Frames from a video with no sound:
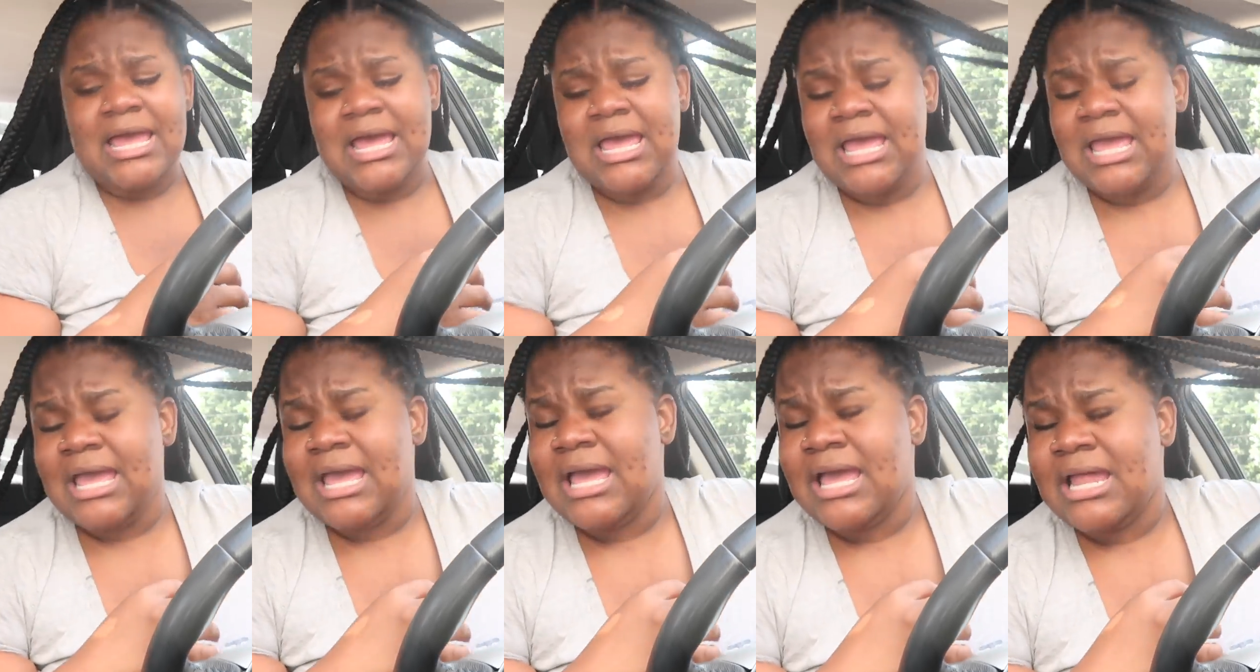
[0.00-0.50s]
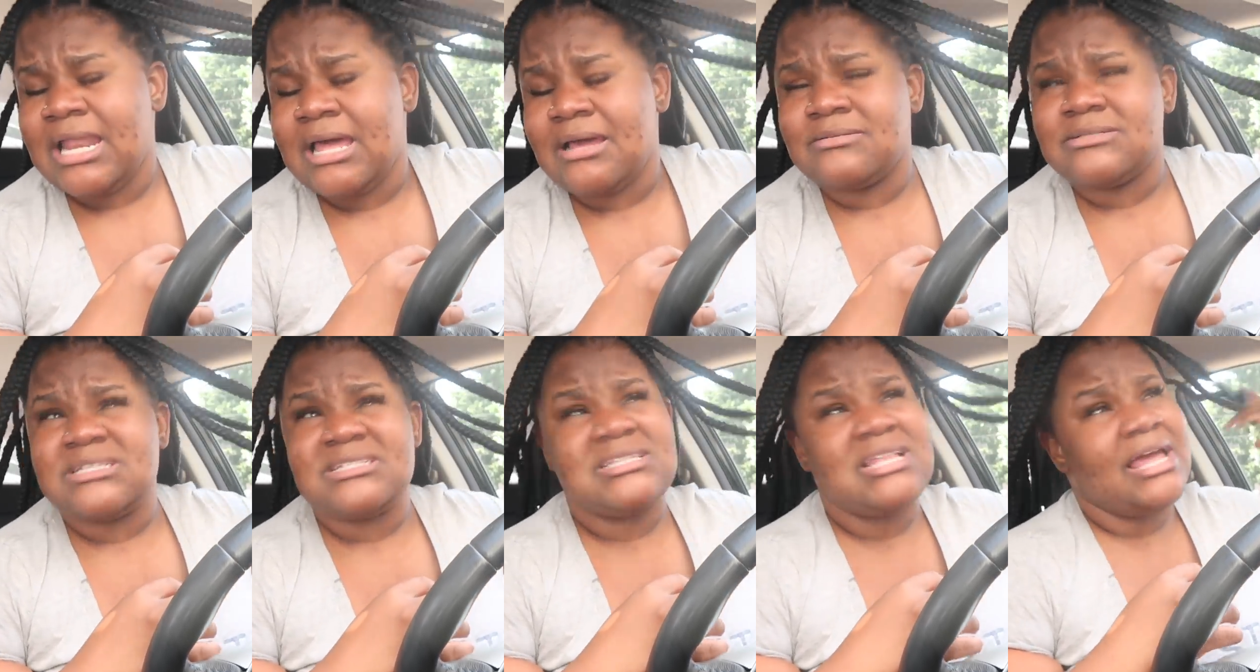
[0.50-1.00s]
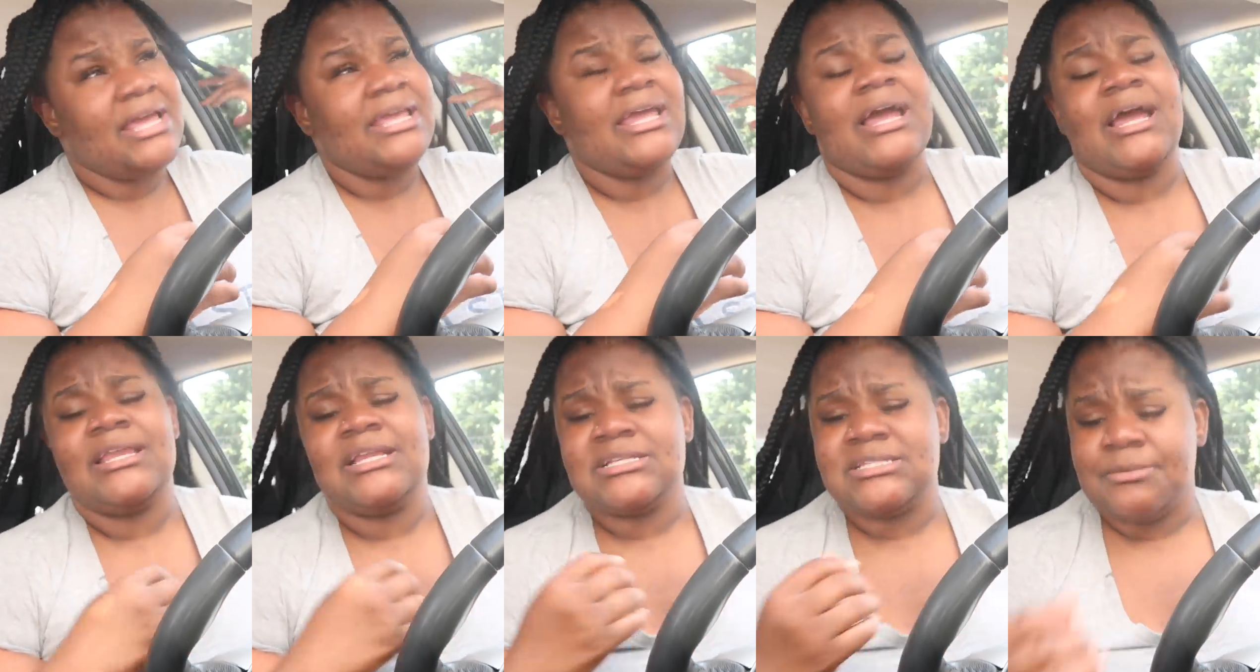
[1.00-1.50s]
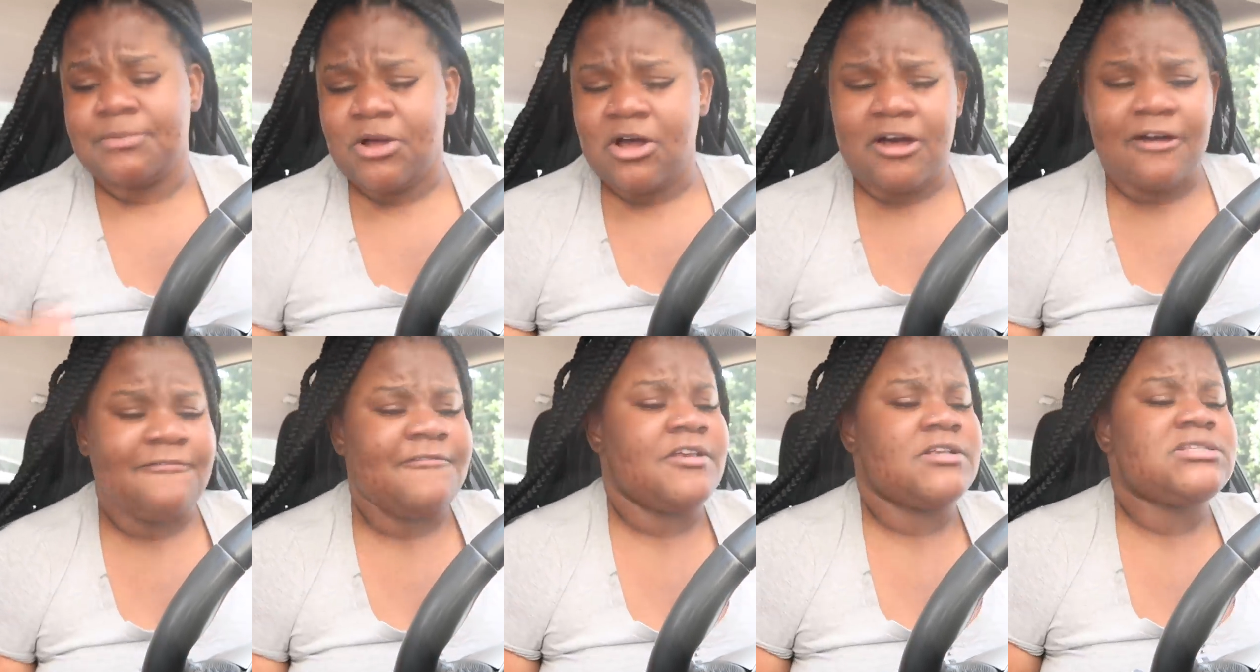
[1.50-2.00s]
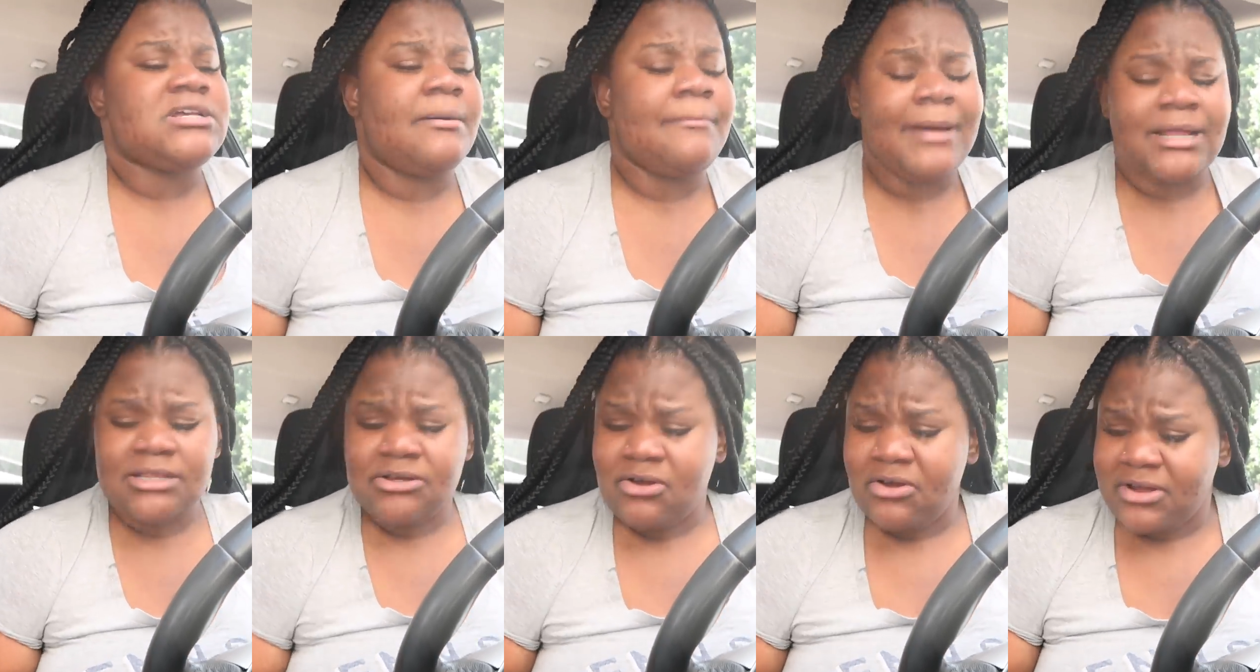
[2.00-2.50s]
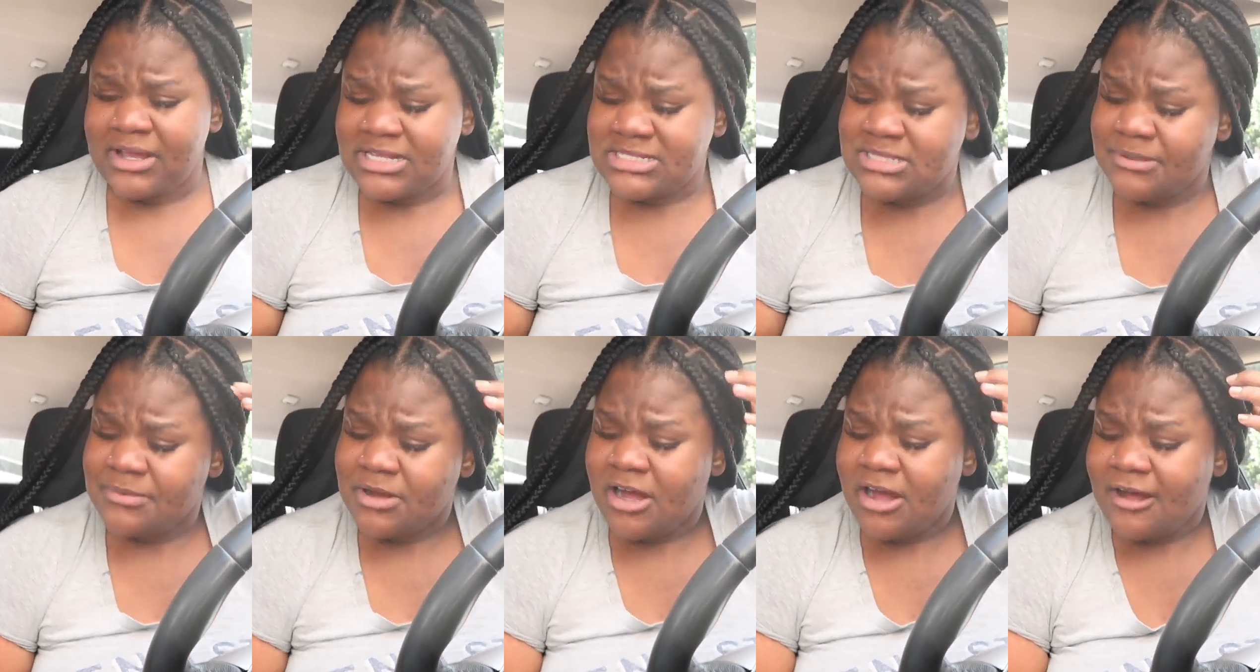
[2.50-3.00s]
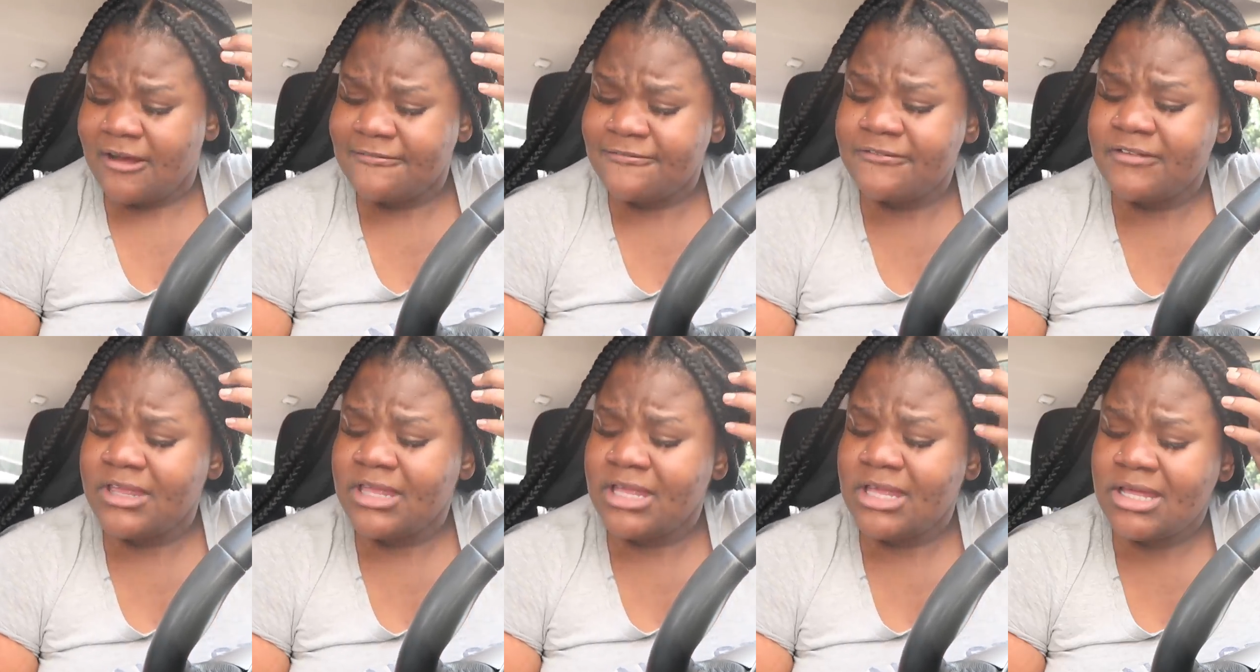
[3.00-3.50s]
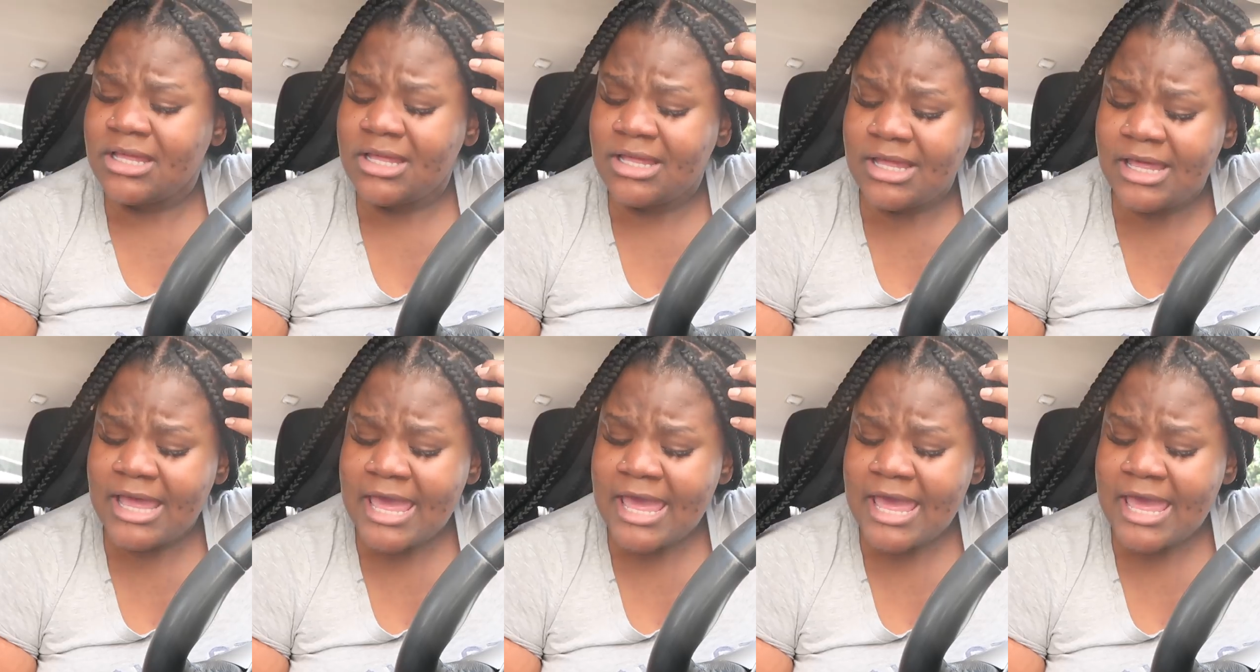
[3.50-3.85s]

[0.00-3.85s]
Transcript: And I was just like, yeah, I need some coffee. So I'm about to go get some coffee.